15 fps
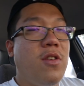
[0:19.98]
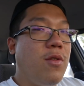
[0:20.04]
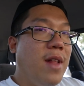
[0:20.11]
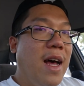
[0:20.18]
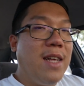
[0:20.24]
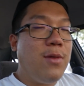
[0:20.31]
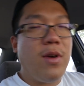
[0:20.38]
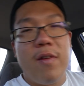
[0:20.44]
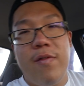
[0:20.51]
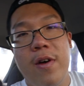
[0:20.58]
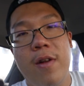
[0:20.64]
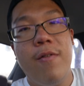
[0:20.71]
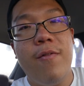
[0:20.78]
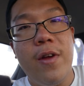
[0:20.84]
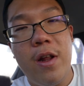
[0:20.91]
So last week I
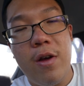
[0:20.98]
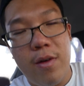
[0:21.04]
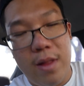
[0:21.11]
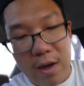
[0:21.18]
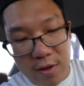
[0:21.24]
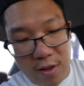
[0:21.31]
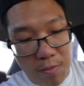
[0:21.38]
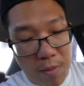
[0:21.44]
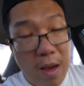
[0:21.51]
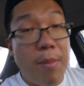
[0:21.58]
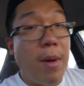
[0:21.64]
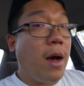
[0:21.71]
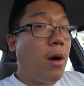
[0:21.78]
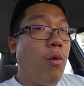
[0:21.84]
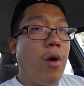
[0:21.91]
found a video that was made
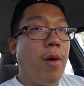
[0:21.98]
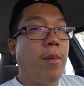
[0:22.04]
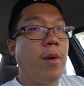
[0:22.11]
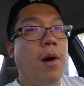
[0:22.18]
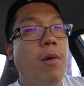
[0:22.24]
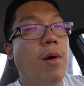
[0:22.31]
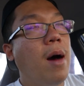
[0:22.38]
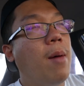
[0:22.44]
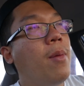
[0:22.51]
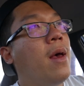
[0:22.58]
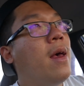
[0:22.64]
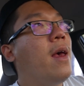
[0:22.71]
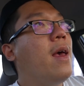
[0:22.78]
by Aquarium Co-Op.